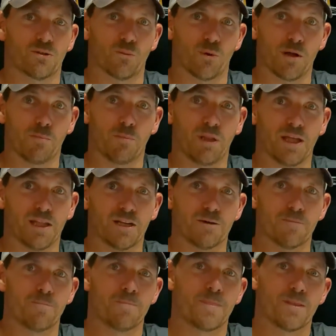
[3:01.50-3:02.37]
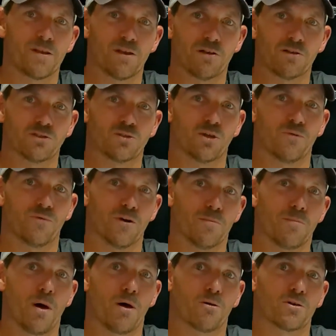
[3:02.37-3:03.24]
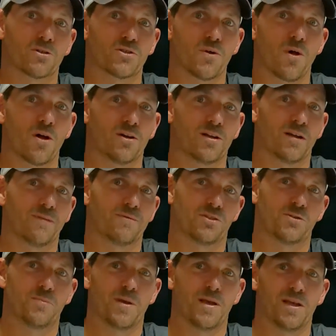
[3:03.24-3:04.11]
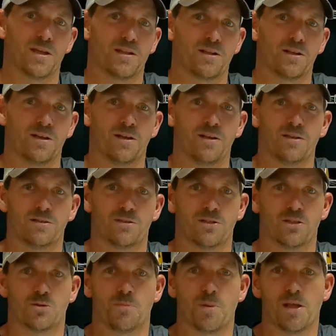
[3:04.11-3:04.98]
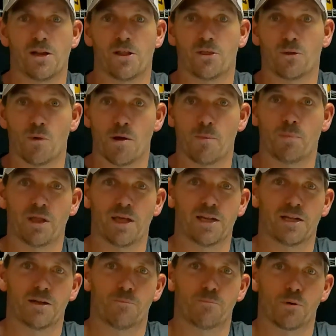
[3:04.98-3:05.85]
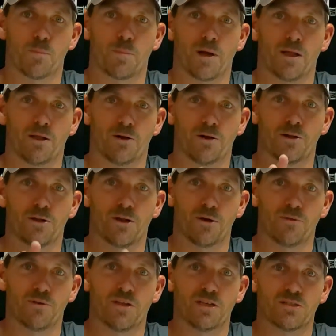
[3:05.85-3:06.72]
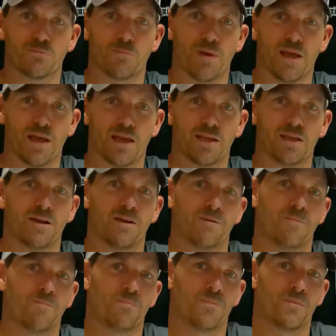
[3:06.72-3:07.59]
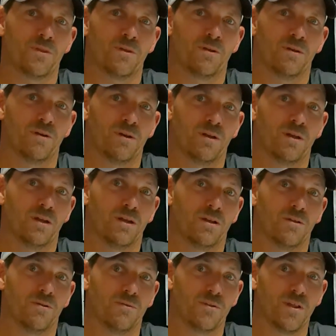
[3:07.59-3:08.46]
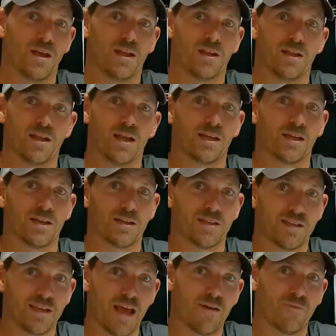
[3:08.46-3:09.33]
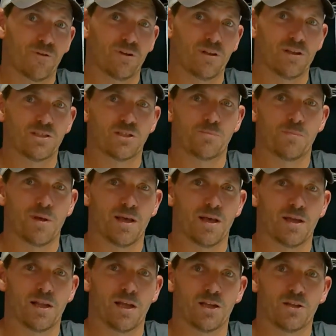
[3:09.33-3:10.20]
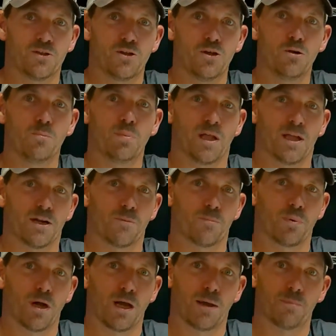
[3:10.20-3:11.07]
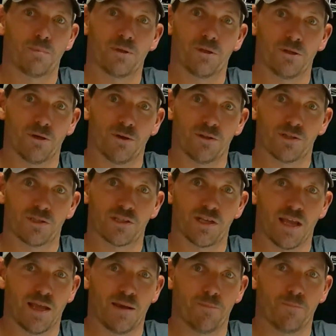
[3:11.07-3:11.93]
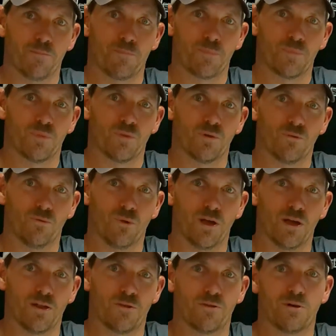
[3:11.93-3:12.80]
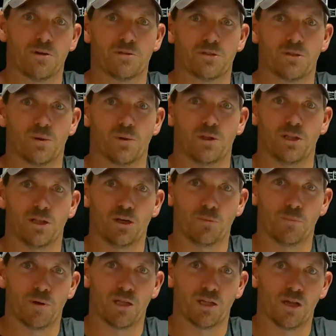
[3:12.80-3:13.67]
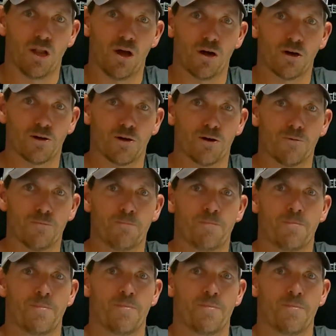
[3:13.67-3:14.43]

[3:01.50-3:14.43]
three bladed you know so if your motor's strong enough to spend to spin a three-bladed propeller, you know, this big, then it can definitely spin a two-bladed prop, you know, the same width, so a little bit longer